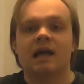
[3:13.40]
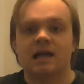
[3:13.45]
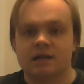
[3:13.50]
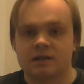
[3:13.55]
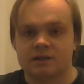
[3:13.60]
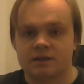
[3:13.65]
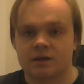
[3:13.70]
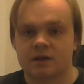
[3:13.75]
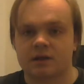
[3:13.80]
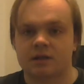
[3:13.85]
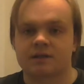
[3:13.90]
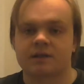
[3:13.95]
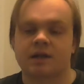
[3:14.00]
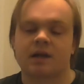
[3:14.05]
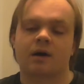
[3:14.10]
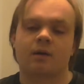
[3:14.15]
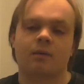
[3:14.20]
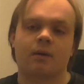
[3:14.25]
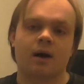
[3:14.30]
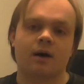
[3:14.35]
it's going to
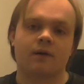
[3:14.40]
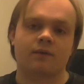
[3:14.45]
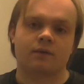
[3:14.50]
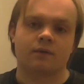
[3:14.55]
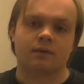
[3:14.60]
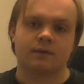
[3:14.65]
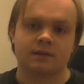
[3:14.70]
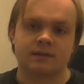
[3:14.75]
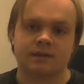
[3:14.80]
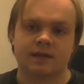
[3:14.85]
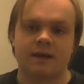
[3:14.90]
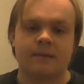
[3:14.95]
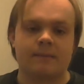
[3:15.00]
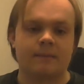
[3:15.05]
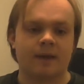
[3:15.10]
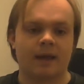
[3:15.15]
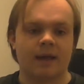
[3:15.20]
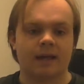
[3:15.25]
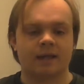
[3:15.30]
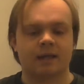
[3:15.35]
take a while for it to get
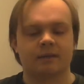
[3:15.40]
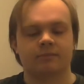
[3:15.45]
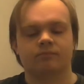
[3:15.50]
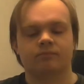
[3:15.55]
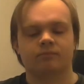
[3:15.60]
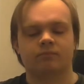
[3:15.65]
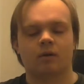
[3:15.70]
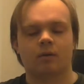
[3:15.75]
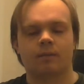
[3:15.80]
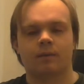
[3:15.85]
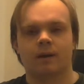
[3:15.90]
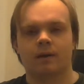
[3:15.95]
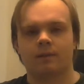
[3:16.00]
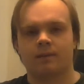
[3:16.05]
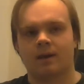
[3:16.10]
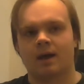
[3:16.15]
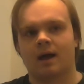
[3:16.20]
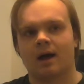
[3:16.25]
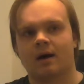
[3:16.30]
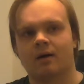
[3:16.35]
made and probably
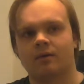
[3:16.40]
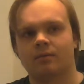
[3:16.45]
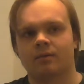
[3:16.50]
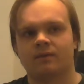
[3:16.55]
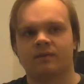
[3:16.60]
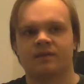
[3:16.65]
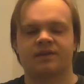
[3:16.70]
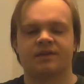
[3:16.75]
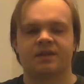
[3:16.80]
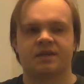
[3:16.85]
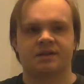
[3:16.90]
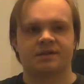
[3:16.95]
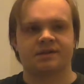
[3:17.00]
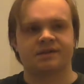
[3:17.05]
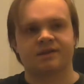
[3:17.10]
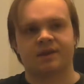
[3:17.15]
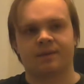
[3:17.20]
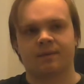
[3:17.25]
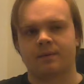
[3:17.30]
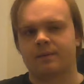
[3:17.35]
be out within this
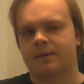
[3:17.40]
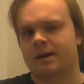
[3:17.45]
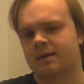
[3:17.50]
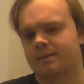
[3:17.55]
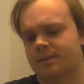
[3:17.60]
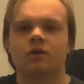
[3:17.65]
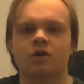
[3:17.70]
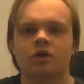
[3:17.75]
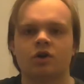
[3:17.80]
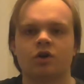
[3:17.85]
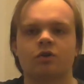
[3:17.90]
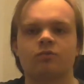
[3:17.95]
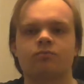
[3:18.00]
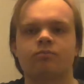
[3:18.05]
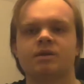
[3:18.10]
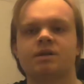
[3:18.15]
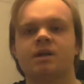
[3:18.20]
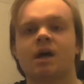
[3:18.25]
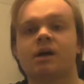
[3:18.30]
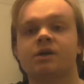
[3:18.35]
summer maybe. The new
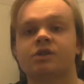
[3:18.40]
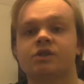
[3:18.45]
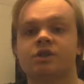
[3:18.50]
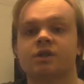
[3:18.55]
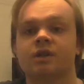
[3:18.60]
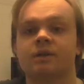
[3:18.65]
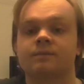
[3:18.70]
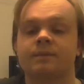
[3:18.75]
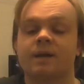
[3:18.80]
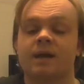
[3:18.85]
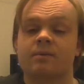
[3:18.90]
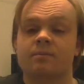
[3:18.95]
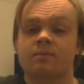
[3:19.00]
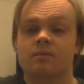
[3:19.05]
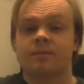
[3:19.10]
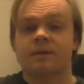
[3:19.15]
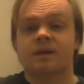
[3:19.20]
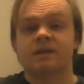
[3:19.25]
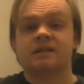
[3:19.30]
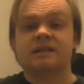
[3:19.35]
production update
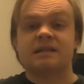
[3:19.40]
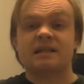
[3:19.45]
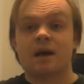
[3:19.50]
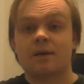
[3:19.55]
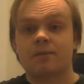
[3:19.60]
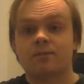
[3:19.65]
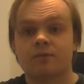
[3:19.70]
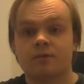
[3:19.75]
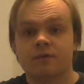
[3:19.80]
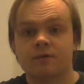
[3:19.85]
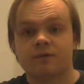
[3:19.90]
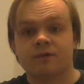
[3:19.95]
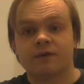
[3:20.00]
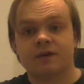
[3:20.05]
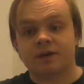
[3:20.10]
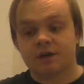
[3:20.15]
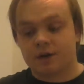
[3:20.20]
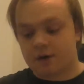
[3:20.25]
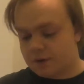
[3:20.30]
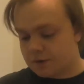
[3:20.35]
will be a separate
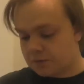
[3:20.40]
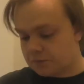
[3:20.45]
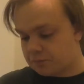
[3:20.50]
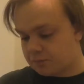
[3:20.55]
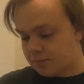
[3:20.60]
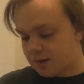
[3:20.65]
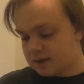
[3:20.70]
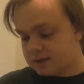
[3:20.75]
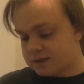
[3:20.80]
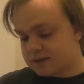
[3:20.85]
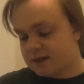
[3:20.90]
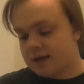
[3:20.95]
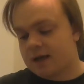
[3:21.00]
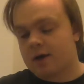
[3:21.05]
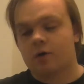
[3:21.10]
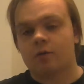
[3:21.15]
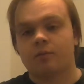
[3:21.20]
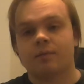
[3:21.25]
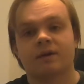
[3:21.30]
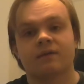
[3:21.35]
video, but
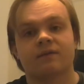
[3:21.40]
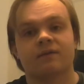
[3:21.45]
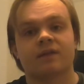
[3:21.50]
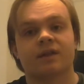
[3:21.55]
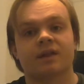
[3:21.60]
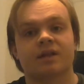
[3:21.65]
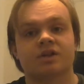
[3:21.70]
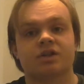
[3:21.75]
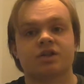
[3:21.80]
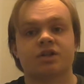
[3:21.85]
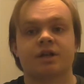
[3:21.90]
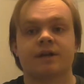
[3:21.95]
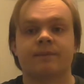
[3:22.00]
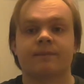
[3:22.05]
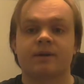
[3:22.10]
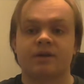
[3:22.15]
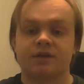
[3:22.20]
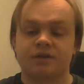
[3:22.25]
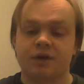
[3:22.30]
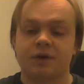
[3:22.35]
it'll be for this year,
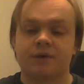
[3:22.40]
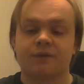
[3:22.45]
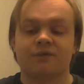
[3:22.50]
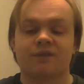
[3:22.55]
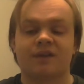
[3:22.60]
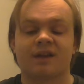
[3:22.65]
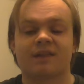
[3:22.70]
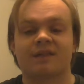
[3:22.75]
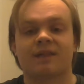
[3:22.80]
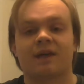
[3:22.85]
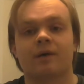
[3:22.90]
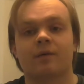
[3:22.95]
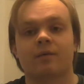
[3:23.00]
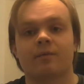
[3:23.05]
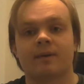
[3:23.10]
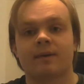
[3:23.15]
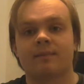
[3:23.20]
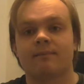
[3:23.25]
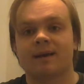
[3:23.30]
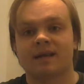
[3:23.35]
but don't think there will
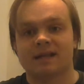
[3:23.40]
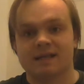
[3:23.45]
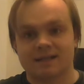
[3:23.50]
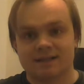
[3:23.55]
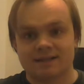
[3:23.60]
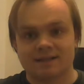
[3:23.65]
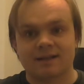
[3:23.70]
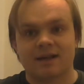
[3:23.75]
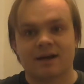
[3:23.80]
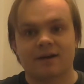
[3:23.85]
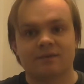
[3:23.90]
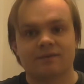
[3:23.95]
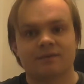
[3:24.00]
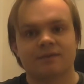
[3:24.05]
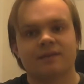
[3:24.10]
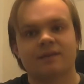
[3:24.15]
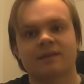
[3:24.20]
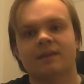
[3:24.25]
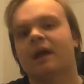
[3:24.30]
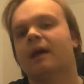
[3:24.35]
be many stuff.
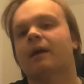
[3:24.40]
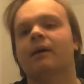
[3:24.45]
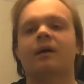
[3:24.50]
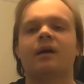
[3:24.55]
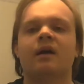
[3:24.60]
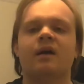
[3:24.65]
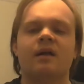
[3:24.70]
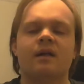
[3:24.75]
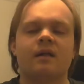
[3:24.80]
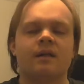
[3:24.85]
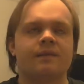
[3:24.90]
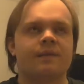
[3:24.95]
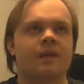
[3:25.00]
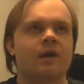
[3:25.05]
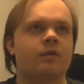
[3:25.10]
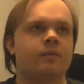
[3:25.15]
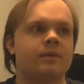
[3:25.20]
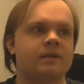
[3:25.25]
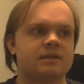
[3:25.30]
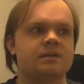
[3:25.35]
Though
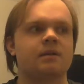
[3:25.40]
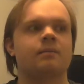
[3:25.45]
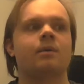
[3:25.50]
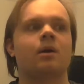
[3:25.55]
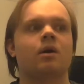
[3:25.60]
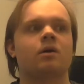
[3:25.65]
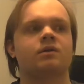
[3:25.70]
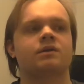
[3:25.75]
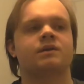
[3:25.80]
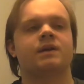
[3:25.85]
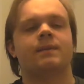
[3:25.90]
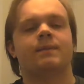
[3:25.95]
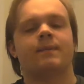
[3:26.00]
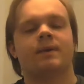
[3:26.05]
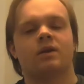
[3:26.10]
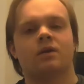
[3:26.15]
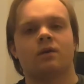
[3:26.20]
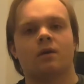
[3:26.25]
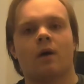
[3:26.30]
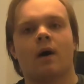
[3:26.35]
there will be some content,
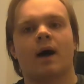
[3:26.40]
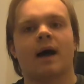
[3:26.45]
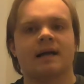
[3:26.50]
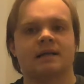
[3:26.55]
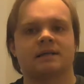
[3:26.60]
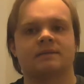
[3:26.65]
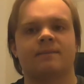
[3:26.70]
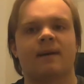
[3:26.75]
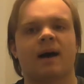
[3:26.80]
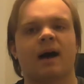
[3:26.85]
but not as